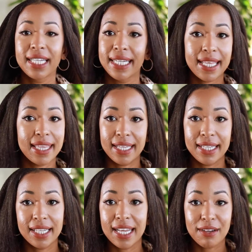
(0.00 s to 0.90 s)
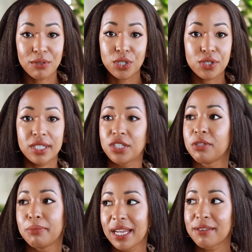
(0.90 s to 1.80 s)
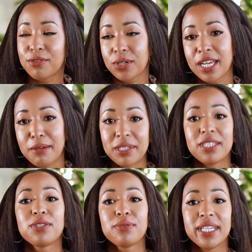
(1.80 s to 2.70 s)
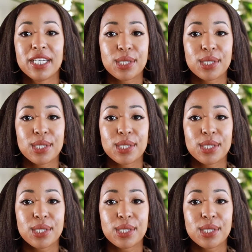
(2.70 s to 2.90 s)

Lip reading: nothing. And I've gone to the gym like 4 times this week.